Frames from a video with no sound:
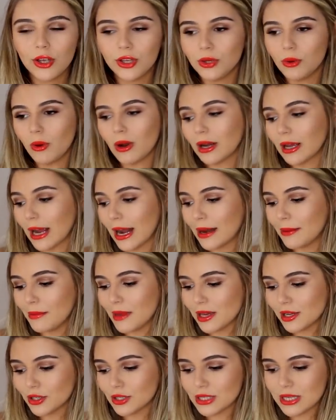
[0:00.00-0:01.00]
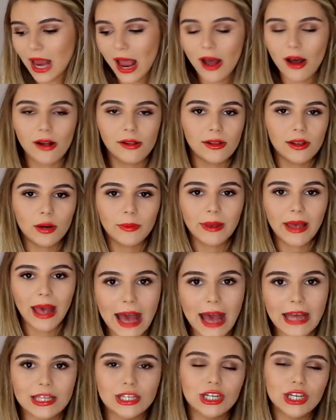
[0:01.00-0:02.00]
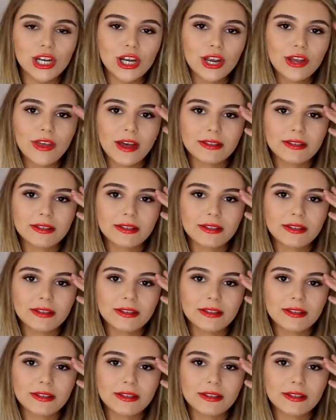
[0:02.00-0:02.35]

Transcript: you want to kind of make your style a little edgier.